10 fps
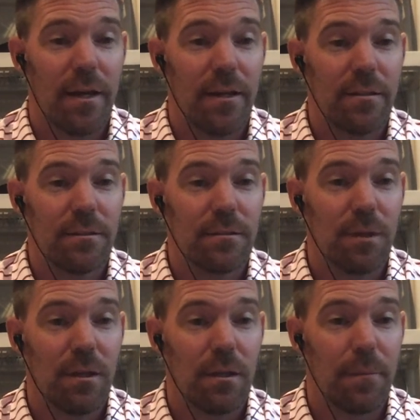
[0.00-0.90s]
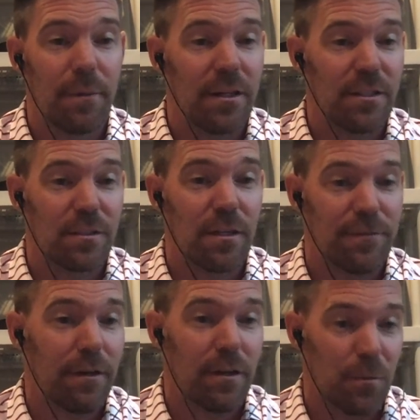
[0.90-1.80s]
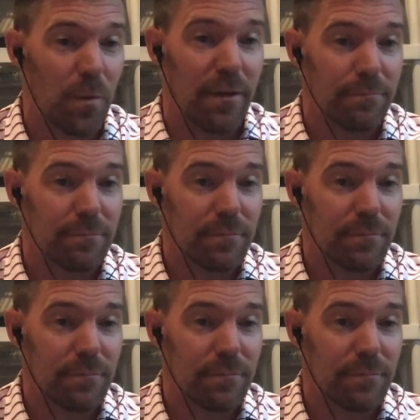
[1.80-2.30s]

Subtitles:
is, but he's going to fucking win.